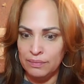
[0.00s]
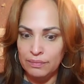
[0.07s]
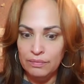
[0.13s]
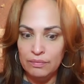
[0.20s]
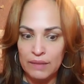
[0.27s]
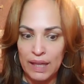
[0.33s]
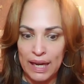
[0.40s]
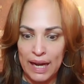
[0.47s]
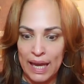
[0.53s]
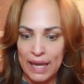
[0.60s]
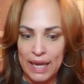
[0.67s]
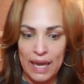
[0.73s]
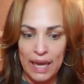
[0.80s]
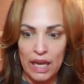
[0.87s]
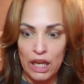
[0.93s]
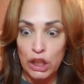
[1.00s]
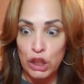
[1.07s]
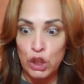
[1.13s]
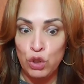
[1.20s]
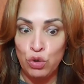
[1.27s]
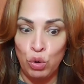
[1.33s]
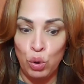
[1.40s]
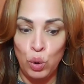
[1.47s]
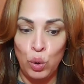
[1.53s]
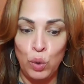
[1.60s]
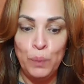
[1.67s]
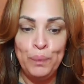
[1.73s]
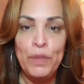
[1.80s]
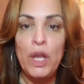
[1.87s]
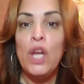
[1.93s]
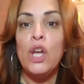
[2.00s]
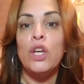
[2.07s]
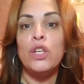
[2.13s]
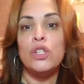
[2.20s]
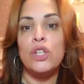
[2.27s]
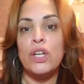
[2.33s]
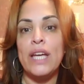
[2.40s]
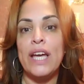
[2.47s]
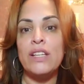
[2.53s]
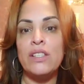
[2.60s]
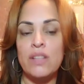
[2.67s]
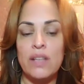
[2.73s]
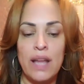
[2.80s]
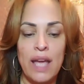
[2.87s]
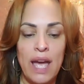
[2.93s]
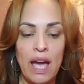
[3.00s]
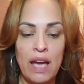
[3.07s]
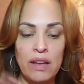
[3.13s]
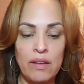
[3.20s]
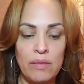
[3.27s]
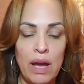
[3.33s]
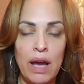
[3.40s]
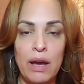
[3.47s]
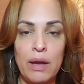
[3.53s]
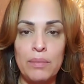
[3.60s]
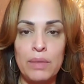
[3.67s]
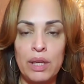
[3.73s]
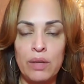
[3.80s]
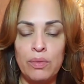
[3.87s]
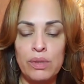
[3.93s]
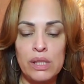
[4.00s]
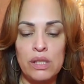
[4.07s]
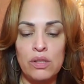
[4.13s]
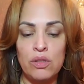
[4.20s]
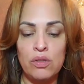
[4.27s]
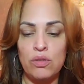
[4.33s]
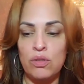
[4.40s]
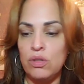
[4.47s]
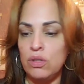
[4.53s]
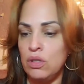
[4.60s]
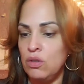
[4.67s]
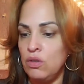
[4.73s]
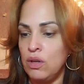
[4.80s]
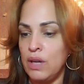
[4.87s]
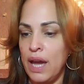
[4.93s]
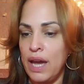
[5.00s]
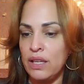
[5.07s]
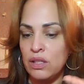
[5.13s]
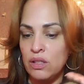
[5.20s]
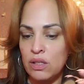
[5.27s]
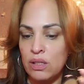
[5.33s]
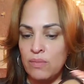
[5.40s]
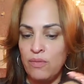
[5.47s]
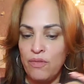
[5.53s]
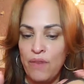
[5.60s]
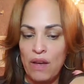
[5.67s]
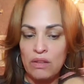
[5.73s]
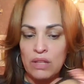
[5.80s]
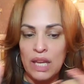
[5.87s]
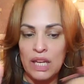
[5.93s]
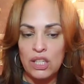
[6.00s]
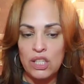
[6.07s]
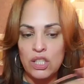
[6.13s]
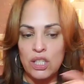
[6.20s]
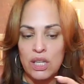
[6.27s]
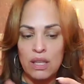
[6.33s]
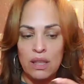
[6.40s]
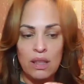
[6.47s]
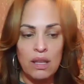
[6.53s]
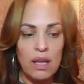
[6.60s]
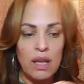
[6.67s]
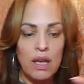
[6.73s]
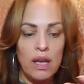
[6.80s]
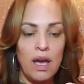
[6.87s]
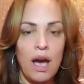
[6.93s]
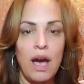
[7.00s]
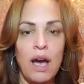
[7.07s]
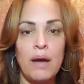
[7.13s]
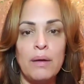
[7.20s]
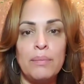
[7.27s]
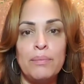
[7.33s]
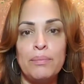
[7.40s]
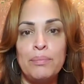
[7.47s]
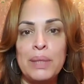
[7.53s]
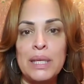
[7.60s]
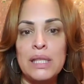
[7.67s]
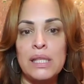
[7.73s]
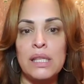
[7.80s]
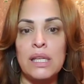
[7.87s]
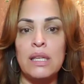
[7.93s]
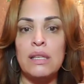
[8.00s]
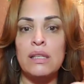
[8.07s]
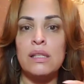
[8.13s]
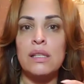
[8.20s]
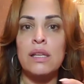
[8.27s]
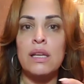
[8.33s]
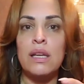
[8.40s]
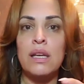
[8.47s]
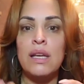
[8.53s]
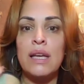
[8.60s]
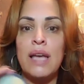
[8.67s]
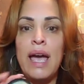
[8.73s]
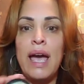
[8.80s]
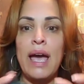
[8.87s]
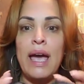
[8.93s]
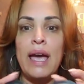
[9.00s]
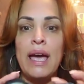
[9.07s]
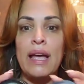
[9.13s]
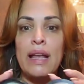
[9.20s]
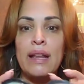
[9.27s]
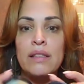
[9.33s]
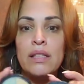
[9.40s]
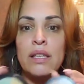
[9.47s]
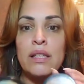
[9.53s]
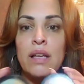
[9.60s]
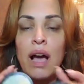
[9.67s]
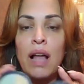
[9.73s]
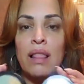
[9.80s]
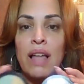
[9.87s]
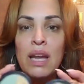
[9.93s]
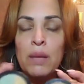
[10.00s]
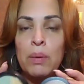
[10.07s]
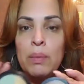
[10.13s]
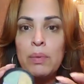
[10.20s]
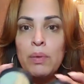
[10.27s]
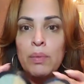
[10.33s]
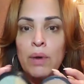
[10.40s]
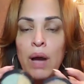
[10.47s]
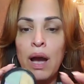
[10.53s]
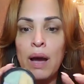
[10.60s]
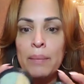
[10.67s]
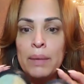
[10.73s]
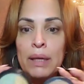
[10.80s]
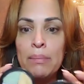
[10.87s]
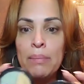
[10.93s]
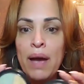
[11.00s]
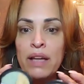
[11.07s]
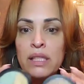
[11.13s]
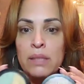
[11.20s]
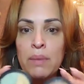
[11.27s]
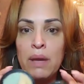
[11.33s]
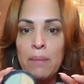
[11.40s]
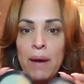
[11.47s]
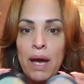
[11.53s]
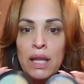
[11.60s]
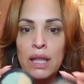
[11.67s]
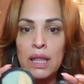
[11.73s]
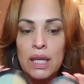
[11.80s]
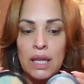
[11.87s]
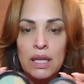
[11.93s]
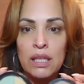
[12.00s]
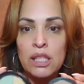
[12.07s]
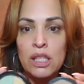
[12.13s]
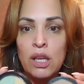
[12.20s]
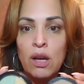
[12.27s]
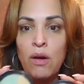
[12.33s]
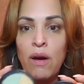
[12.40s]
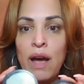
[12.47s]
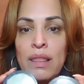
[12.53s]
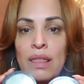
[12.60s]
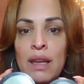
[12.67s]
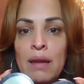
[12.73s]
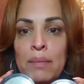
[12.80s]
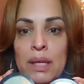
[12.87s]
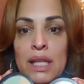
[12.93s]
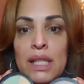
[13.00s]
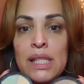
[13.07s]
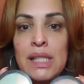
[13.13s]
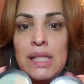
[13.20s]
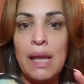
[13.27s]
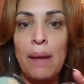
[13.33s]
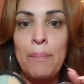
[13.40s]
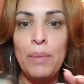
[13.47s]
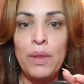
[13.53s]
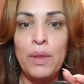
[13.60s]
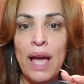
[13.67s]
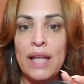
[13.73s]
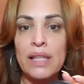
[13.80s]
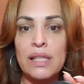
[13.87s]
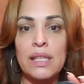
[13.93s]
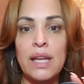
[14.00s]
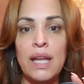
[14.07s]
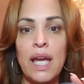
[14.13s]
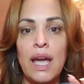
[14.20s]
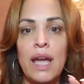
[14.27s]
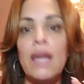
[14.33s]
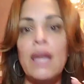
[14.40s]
that I can't control. So yesterday I was introducing you guys to some foundation pieces, and a lot of people inboxed me about these. So I think I'm going to sample that today